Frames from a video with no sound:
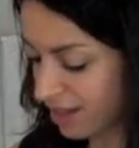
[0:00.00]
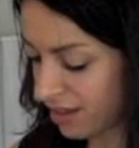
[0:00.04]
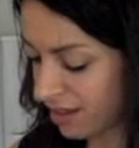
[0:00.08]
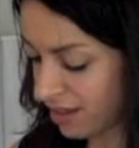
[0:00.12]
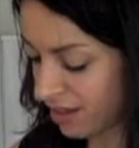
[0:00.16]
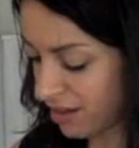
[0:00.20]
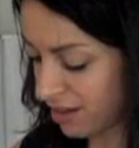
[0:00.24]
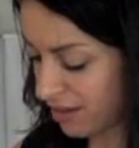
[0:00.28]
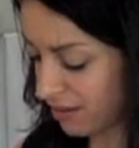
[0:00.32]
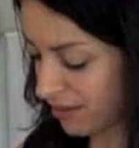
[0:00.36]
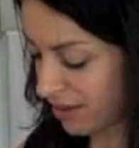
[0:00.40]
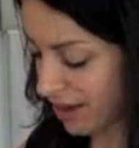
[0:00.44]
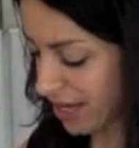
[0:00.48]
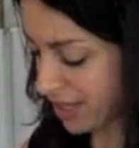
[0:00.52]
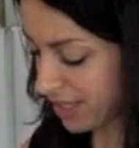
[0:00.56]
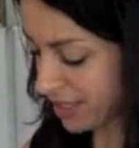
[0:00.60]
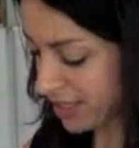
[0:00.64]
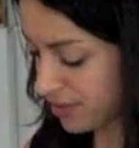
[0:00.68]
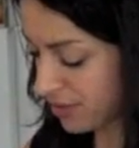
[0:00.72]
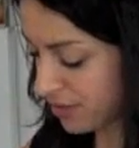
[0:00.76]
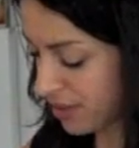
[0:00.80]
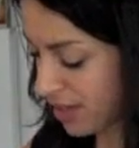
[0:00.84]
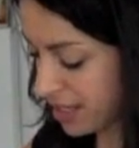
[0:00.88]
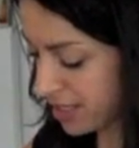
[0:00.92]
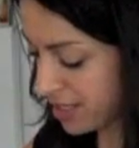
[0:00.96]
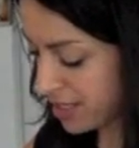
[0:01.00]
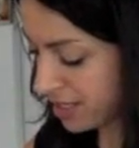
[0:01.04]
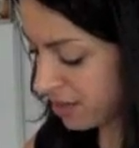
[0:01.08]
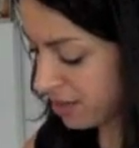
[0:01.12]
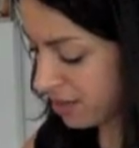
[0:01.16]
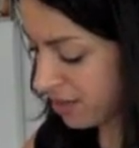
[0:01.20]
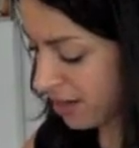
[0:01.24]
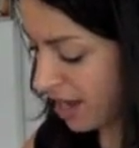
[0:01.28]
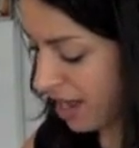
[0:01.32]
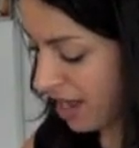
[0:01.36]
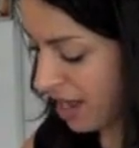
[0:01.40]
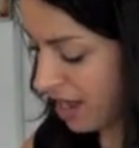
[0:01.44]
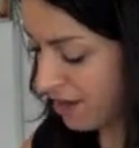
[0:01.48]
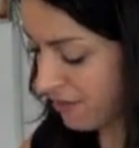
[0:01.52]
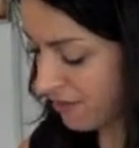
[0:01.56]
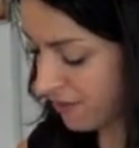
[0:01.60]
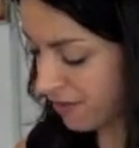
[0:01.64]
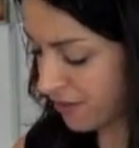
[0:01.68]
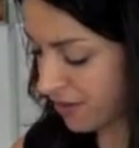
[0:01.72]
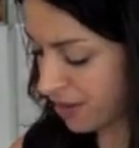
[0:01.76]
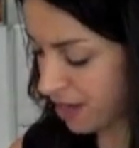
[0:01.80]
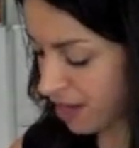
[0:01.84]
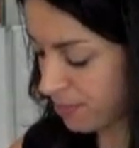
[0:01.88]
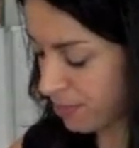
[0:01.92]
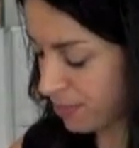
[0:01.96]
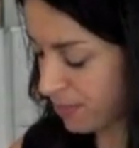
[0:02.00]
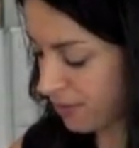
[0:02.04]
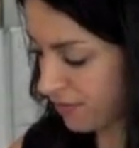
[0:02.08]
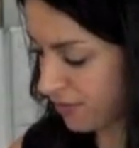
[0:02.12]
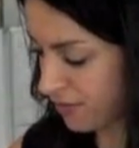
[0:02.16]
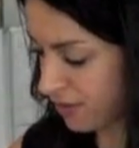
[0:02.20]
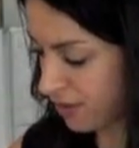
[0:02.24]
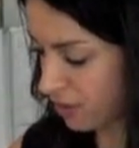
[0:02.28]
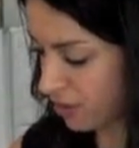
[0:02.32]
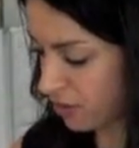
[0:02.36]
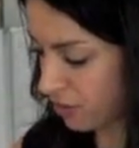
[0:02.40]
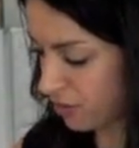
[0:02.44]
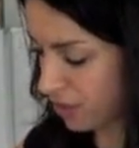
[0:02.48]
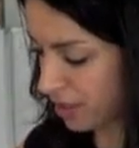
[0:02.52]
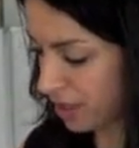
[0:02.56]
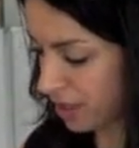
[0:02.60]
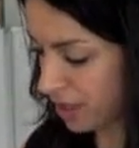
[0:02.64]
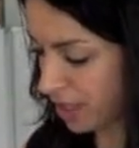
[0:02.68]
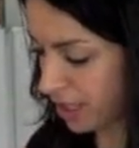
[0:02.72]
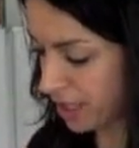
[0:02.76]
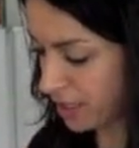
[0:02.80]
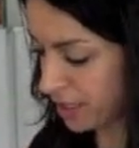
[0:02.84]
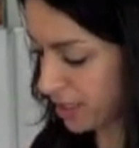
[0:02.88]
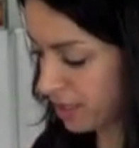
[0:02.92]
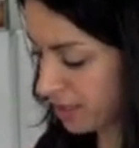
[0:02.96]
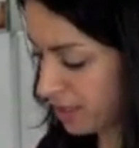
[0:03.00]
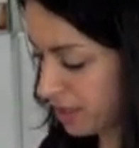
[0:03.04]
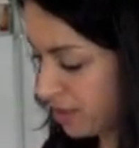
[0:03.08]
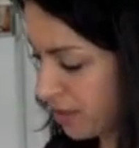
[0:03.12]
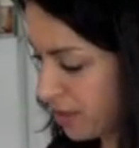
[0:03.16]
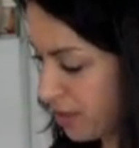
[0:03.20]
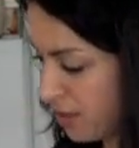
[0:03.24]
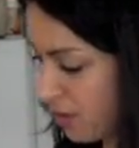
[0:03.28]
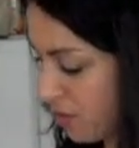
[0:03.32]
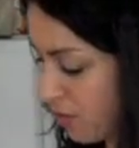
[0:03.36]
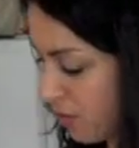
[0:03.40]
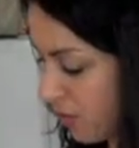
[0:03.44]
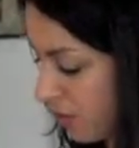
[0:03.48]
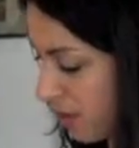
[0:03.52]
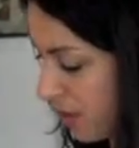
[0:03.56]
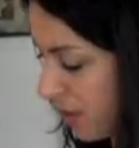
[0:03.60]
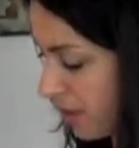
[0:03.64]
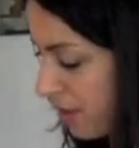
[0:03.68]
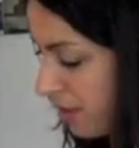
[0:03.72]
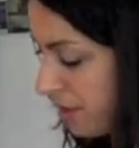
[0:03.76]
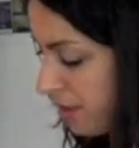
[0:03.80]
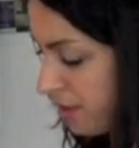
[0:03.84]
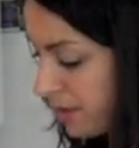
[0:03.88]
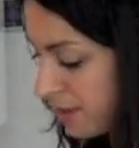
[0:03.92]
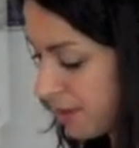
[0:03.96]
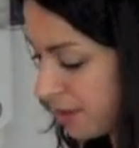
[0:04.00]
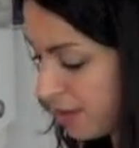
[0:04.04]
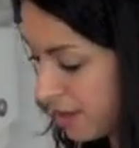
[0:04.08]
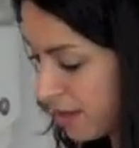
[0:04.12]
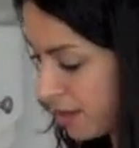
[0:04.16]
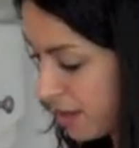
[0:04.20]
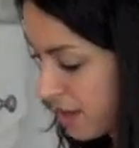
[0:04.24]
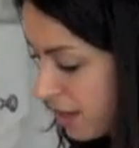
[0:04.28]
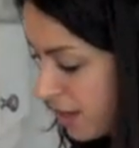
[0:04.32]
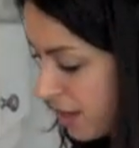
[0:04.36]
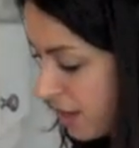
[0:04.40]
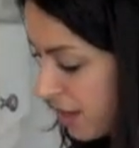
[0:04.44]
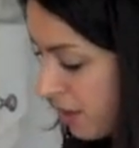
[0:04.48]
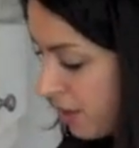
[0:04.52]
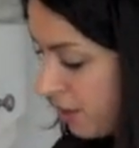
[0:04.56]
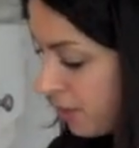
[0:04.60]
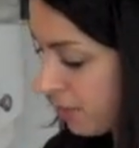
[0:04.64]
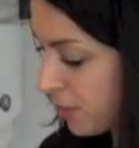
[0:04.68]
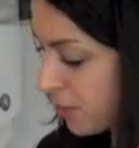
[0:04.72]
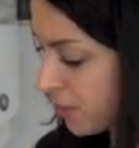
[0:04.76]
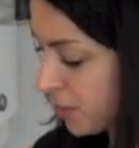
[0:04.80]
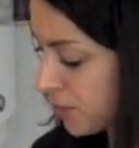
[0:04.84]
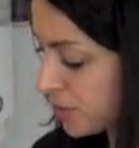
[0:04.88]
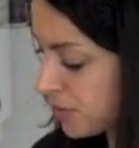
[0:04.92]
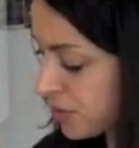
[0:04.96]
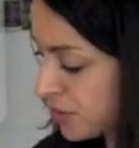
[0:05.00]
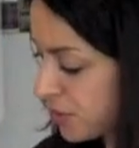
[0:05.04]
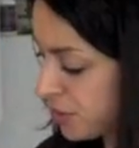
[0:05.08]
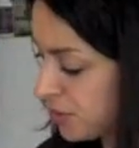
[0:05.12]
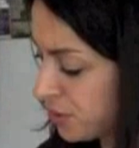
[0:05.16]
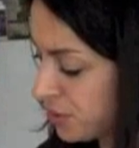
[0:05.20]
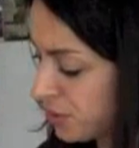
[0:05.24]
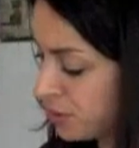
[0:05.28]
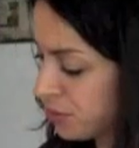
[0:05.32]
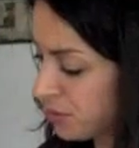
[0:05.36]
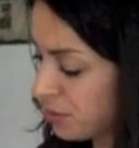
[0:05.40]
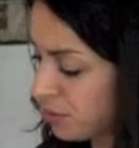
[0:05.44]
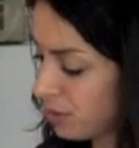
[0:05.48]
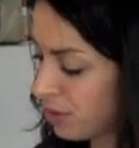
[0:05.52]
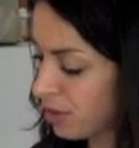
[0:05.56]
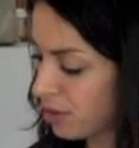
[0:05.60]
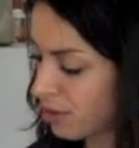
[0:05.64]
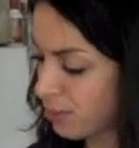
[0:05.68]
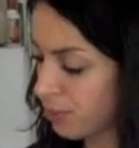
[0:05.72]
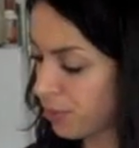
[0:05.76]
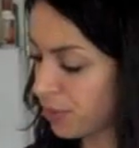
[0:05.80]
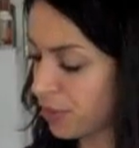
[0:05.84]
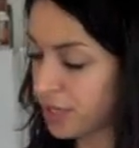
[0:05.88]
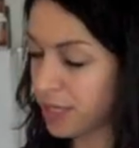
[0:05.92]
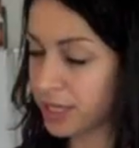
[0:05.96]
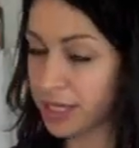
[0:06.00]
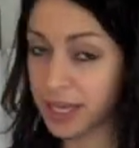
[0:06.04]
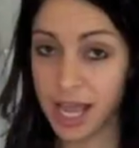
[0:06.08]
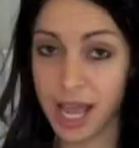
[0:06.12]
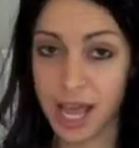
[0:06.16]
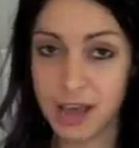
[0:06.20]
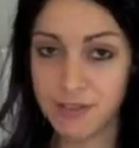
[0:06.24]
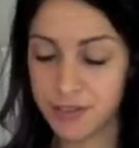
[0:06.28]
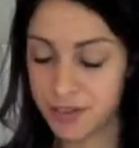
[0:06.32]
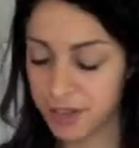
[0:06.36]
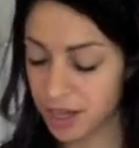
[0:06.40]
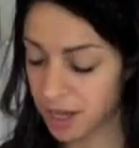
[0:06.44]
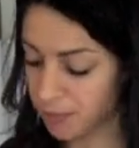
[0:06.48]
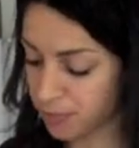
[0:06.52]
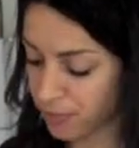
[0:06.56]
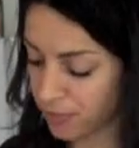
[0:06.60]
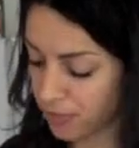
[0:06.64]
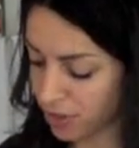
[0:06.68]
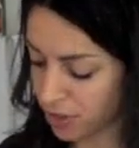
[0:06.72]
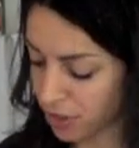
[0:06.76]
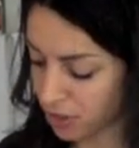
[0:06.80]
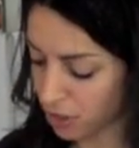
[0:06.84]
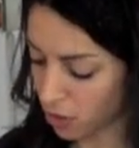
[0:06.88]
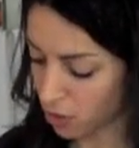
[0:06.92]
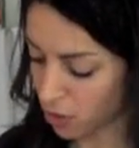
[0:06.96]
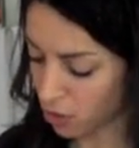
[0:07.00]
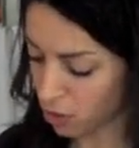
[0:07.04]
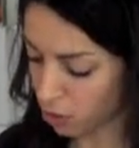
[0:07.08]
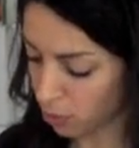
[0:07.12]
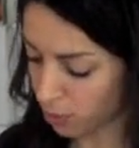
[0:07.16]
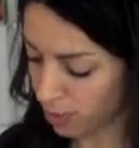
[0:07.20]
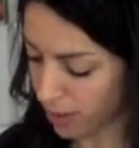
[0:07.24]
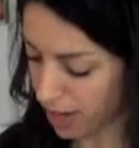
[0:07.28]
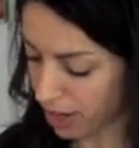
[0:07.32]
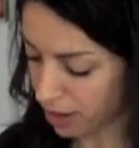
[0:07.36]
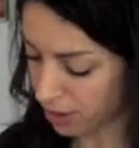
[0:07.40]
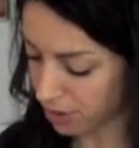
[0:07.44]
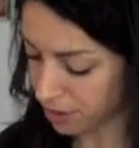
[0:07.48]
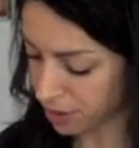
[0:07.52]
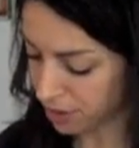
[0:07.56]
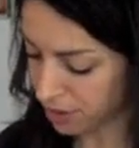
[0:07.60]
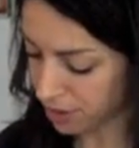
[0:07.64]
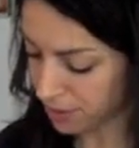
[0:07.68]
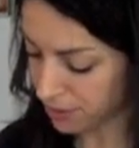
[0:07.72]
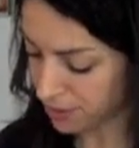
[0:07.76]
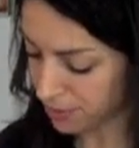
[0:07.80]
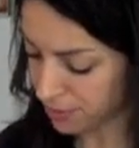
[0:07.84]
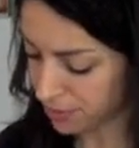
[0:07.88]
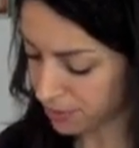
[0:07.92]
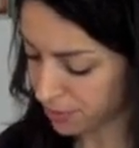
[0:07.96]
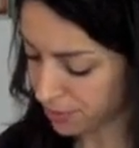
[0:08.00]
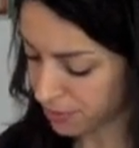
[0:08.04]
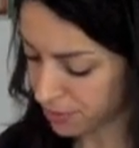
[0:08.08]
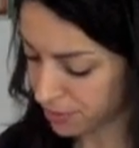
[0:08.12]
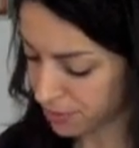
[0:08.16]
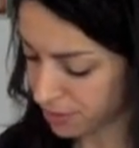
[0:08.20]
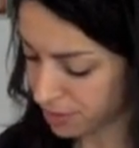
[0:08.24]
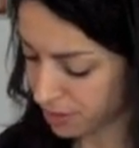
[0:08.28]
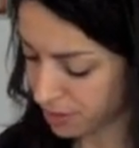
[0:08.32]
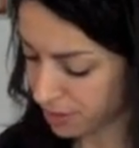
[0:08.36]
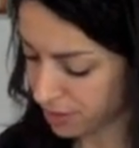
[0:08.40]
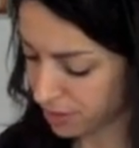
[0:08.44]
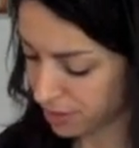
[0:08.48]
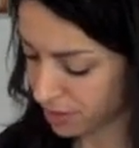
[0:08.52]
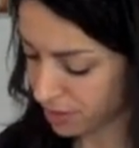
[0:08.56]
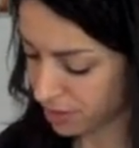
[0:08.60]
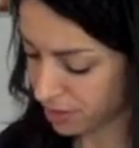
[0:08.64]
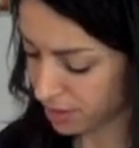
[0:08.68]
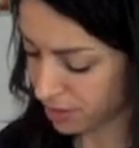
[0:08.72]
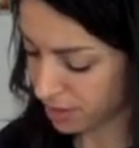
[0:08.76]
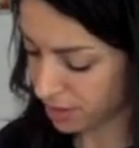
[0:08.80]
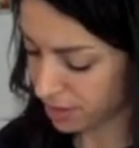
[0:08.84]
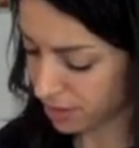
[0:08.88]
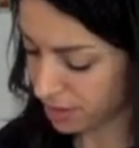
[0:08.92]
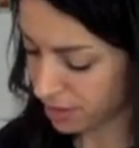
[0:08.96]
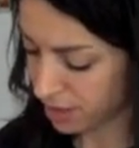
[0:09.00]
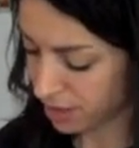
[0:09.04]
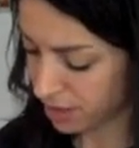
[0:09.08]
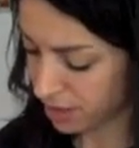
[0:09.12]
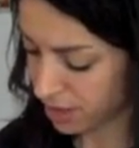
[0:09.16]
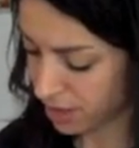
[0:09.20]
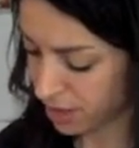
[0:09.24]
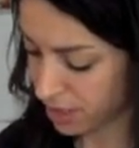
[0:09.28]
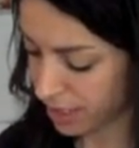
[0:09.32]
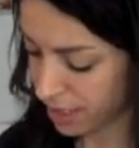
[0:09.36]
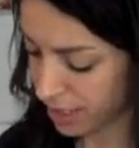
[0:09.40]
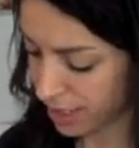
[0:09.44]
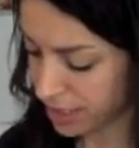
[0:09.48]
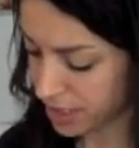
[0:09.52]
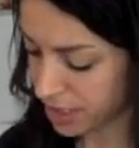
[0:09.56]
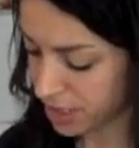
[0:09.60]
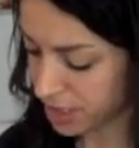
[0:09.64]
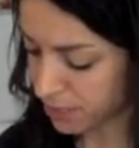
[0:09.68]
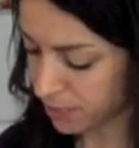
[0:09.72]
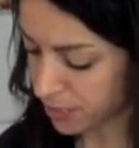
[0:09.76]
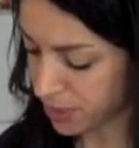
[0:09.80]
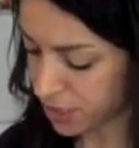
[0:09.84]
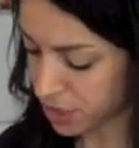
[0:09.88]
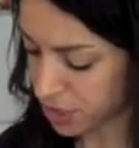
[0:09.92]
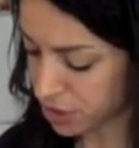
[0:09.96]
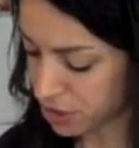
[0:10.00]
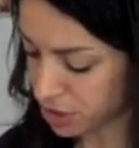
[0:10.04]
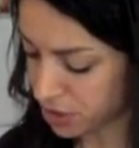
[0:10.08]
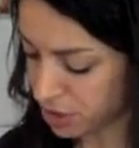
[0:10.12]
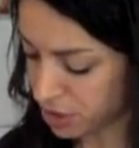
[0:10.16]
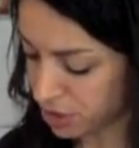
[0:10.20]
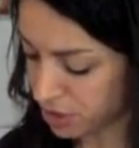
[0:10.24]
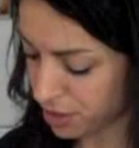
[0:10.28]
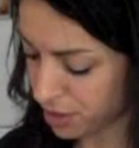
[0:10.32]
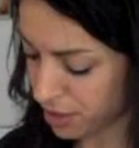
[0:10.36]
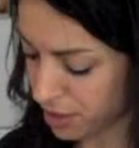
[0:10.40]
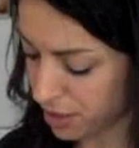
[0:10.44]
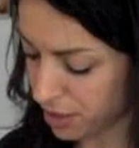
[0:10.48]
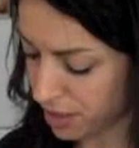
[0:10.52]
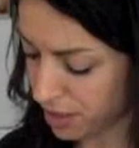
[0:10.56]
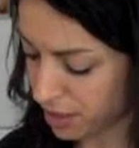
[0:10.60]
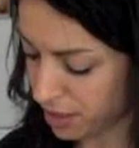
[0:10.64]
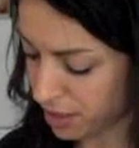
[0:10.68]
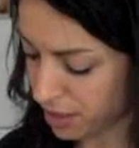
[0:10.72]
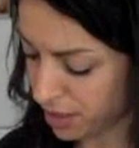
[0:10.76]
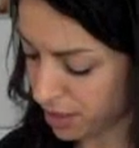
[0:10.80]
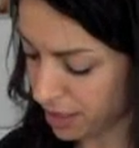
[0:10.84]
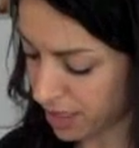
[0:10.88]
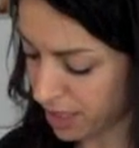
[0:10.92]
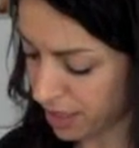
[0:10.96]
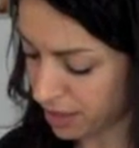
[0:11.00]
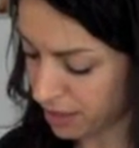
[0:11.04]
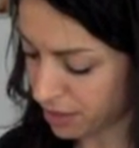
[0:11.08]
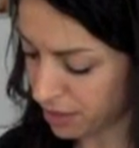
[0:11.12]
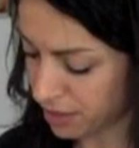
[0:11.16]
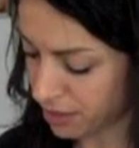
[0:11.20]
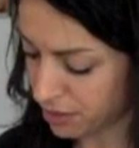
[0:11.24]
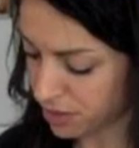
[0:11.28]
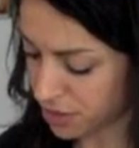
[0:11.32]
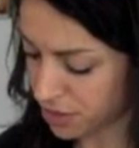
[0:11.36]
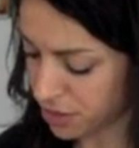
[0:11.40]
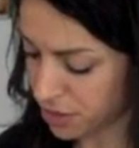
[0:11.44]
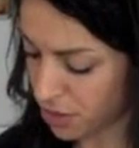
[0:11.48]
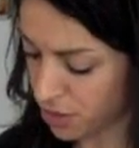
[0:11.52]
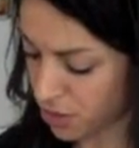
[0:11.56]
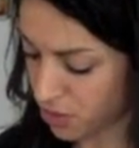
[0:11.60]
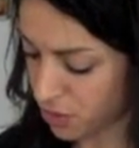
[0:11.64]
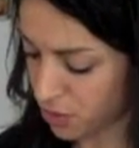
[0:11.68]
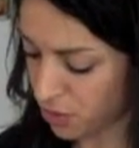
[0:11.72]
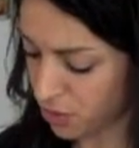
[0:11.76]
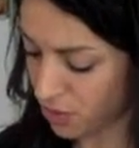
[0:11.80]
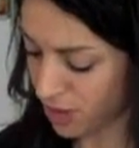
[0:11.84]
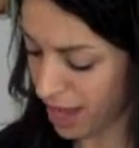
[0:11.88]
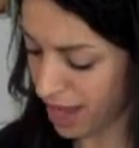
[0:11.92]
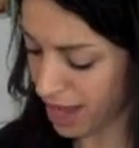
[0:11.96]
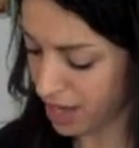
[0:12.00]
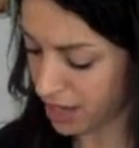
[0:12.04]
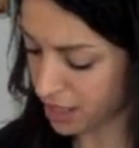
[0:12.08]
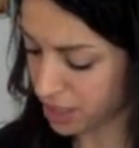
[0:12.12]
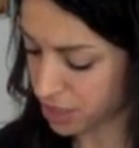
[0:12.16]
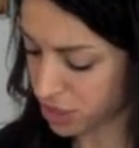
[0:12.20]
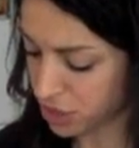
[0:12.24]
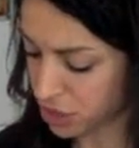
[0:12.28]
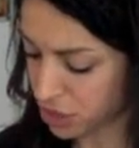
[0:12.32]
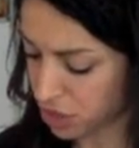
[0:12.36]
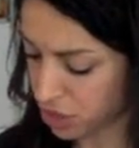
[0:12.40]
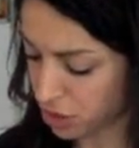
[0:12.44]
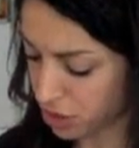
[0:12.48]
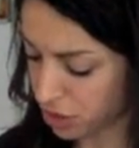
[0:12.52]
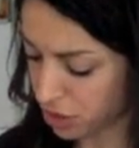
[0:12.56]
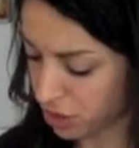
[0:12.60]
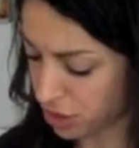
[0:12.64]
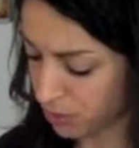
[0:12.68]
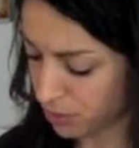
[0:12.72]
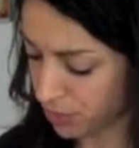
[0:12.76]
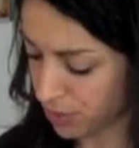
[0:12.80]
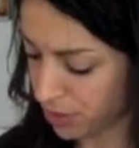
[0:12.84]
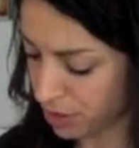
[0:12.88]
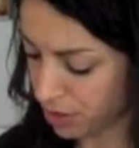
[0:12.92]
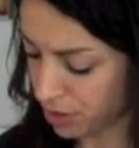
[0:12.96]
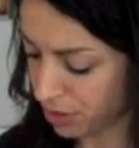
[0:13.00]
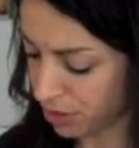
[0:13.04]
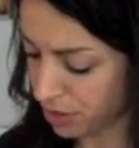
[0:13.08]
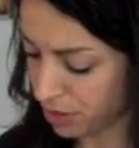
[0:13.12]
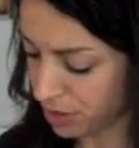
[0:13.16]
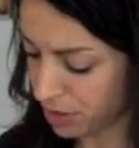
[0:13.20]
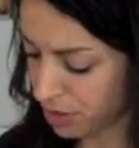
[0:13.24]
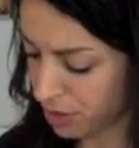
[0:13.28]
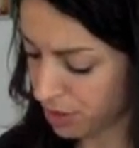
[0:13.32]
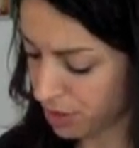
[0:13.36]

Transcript: Alright, so that's our half cup of coconut oil. Now I'm going to put in half a cup of the cocoa powder. And again, just be sure that, again, there's no added sugar when you're